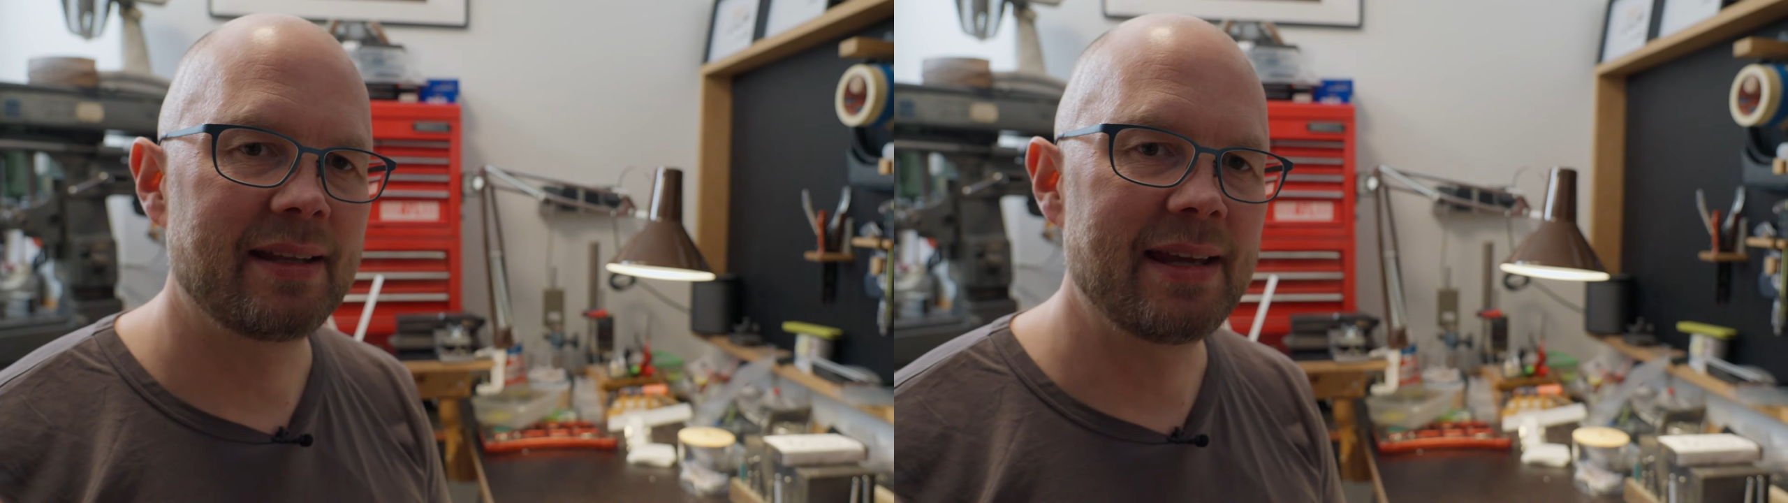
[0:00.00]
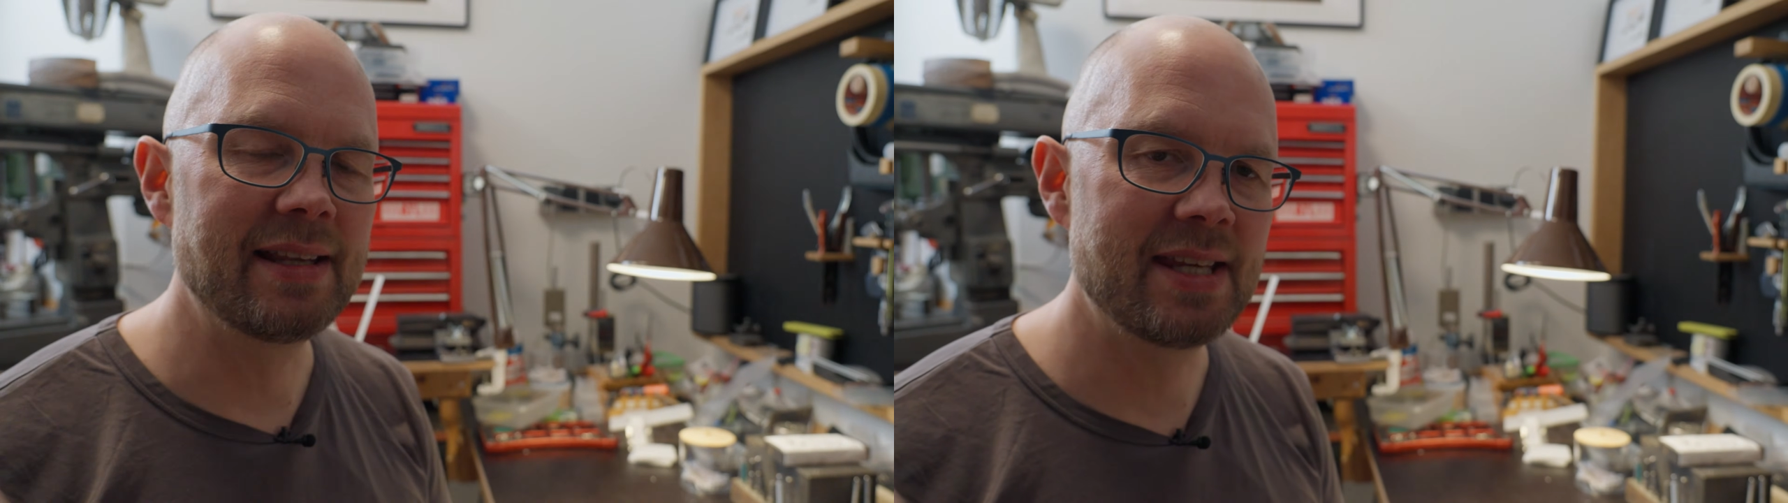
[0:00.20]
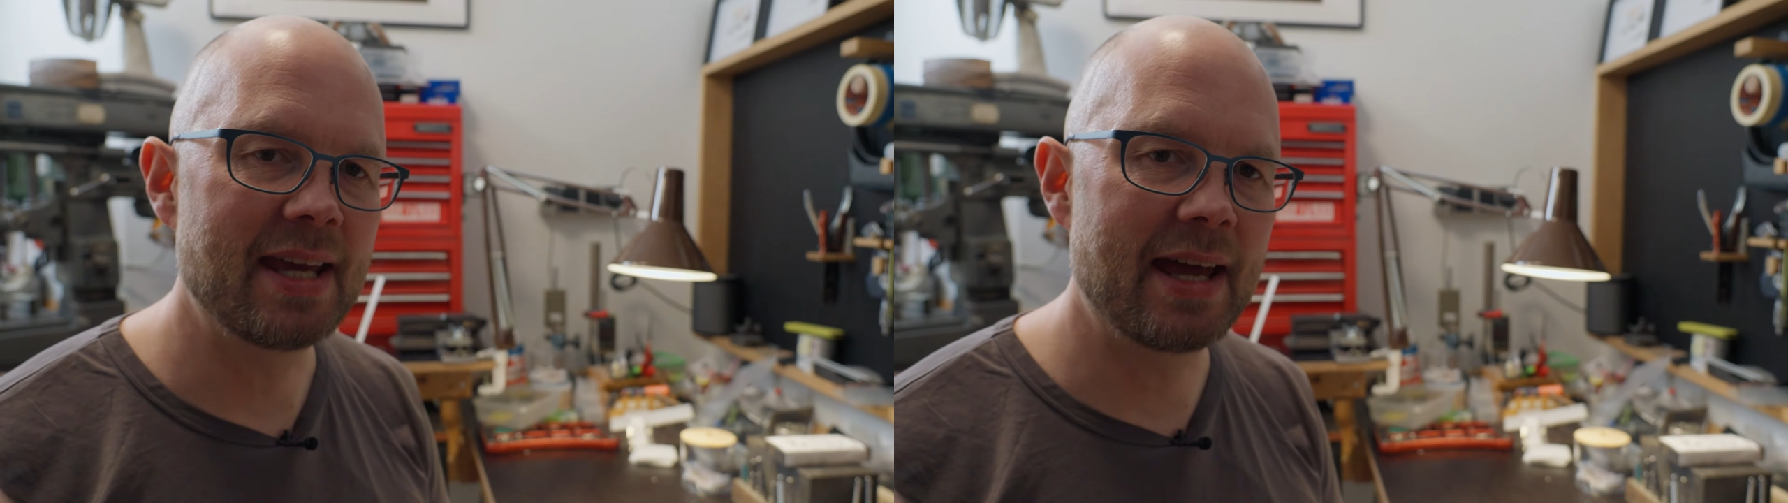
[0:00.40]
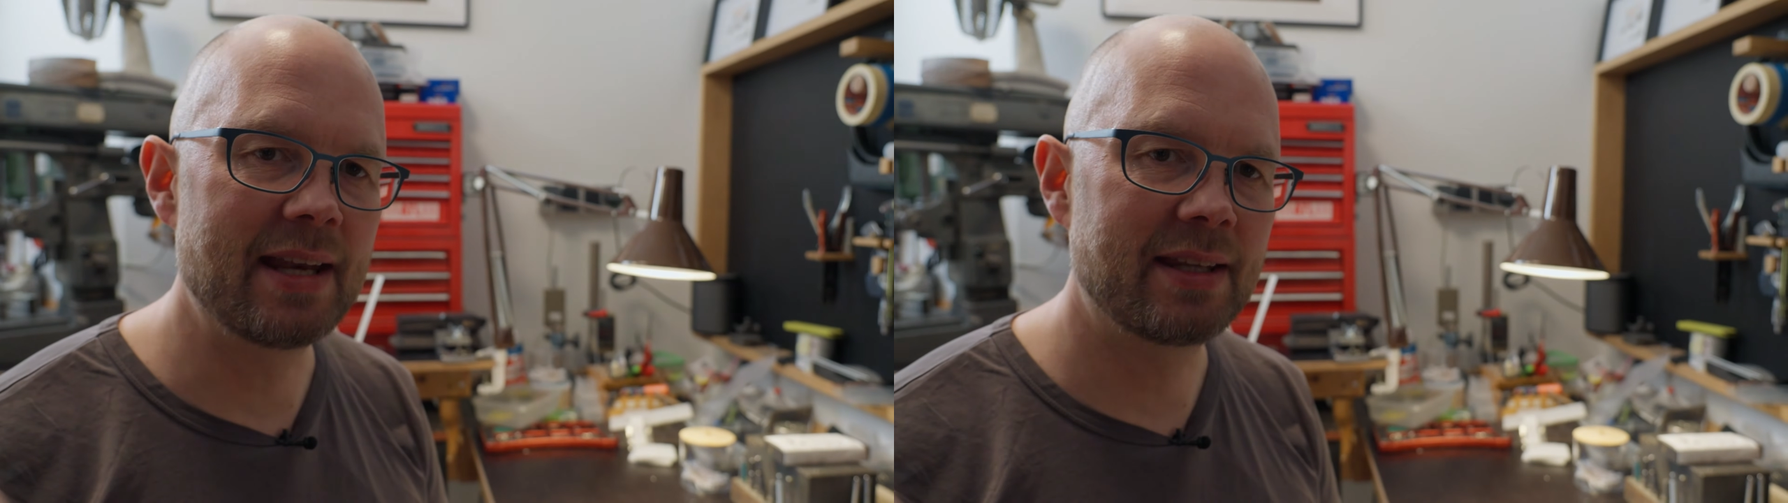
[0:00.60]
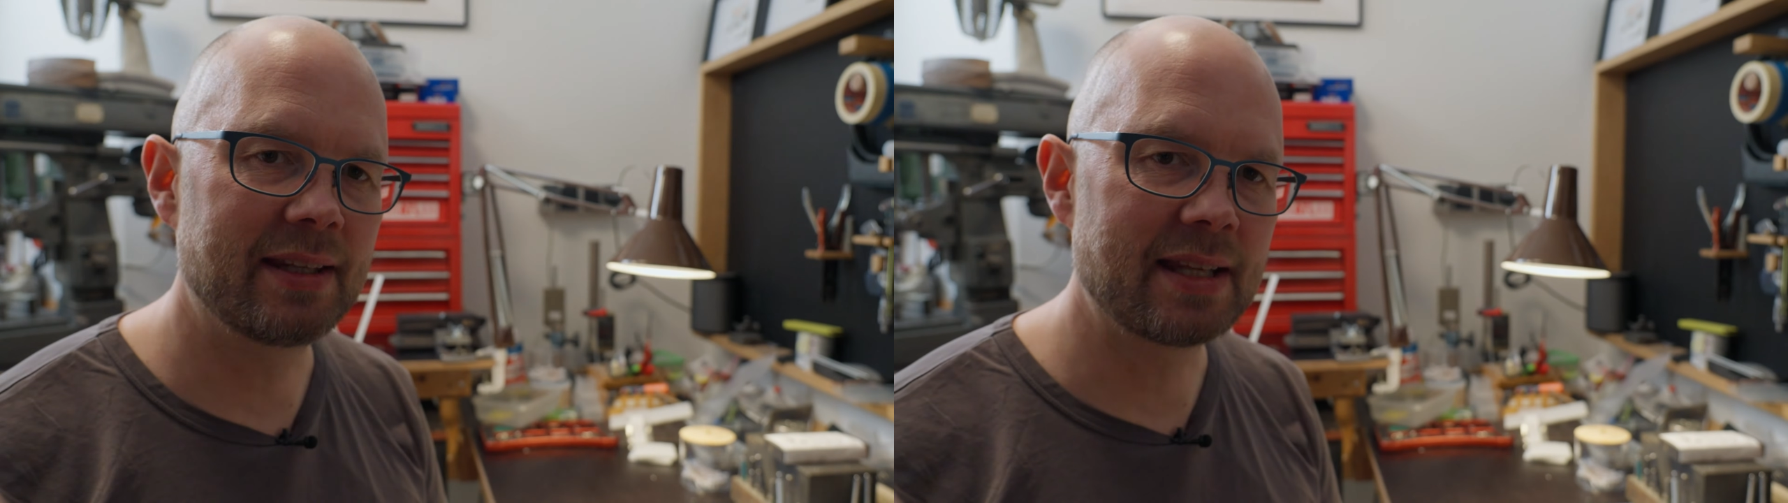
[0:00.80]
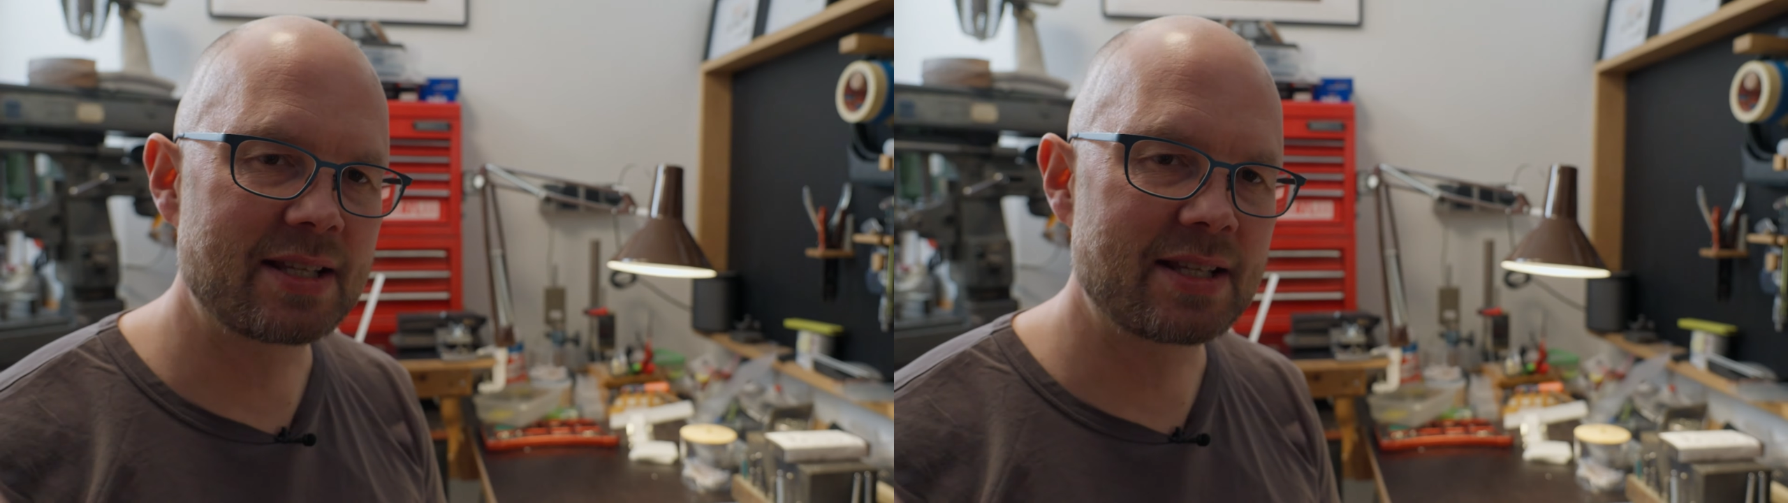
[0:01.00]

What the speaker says: in the end the